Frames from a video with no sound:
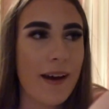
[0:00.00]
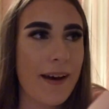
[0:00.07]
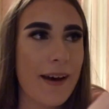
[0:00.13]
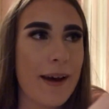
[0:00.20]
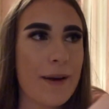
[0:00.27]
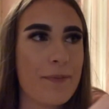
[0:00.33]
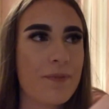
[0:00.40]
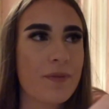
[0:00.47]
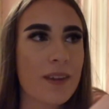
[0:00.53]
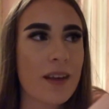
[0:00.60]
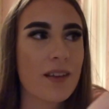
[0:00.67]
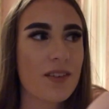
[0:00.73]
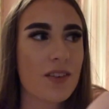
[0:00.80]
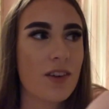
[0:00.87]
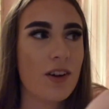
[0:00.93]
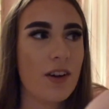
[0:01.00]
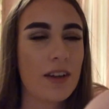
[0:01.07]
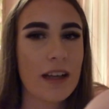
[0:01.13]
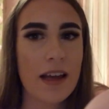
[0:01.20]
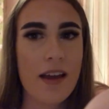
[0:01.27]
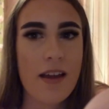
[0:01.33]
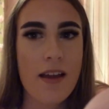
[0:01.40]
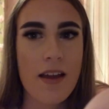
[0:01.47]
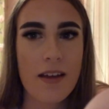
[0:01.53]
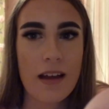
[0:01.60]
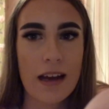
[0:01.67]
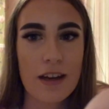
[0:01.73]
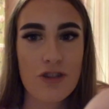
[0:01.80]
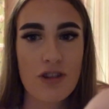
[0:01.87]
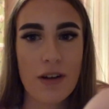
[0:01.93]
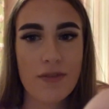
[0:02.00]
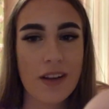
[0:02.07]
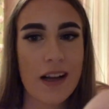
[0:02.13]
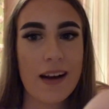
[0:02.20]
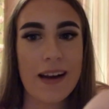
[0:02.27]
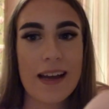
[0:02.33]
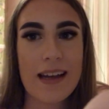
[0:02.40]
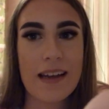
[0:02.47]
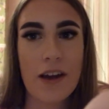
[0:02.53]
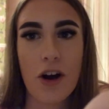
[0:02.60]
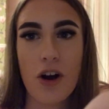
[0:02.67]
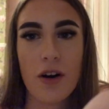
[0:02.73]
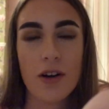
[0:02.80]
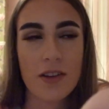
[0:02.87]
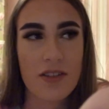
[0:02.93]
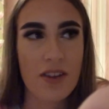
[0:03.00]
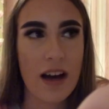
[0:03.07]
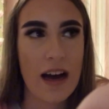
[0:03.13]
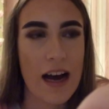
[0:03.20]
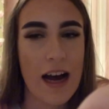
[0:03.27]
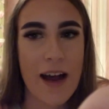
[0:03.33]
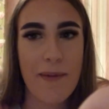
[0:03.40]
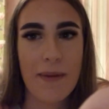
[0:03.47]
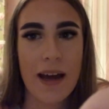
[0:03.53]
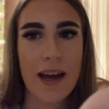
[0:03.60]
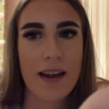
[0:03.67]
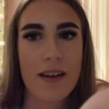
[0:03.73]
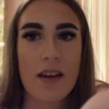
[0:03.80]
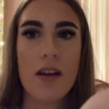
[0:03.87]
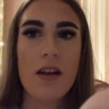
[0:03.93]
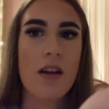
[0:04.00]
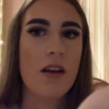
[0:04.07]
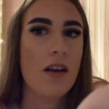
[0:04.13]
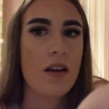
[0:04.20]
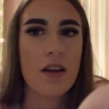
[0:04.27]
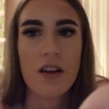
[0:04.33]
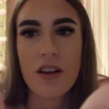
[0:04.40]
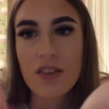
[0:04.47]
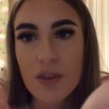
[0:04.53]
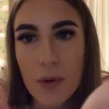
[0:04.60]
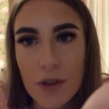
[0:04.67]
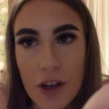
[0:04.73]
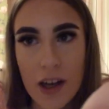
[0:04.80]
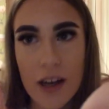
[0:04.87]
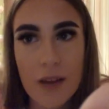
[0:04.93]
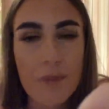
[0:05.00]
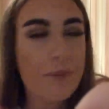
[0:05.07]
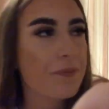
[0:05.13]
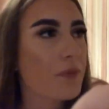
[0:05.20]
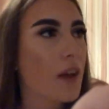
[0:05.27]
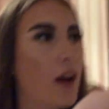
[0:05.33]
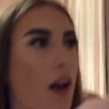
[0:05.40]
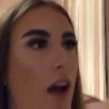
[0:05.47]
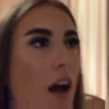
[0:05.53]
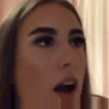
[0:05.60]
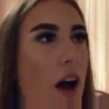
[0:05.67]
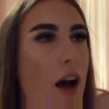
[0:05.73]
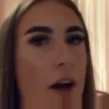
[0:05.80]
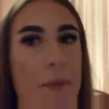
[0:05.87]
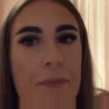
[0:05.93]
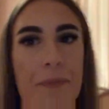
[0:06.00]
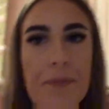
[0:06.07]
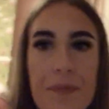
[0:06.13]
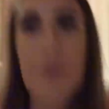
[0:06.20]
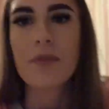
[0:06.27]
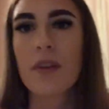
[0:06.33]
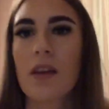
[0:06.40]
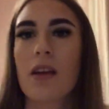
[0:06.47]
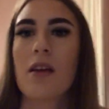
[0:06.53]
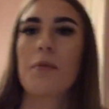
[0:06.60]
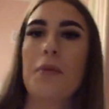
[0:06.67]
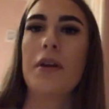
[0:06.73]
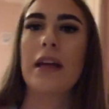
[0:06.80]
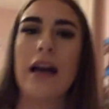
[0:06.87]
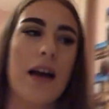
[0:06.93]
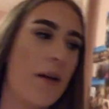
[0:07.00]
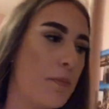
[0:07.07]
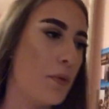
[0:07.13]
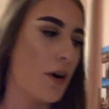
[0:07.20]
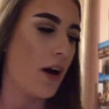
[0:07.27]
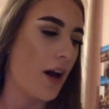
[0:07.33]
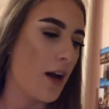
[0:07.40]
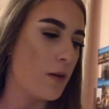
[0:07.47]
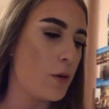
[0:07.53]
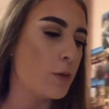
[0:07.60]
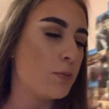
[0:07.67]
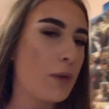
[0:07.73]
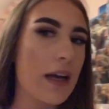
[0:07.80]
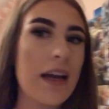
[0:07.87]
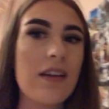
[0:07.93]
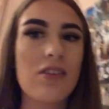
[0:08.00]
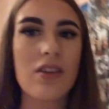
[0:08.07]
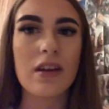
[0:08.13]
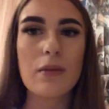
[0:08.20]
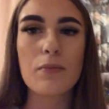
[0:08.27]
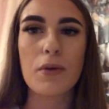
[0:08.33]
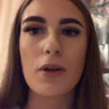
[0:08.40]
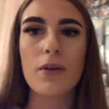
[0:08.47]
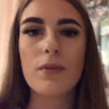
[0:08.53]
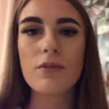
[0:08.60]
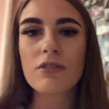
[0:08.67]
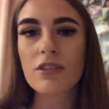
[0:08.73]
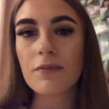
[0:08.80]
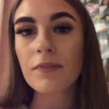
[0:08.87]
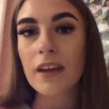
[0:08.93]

Um, so like he, I literally have to clean it all the time. Like so annoying. Um, but yeah, but um, my 18 balloons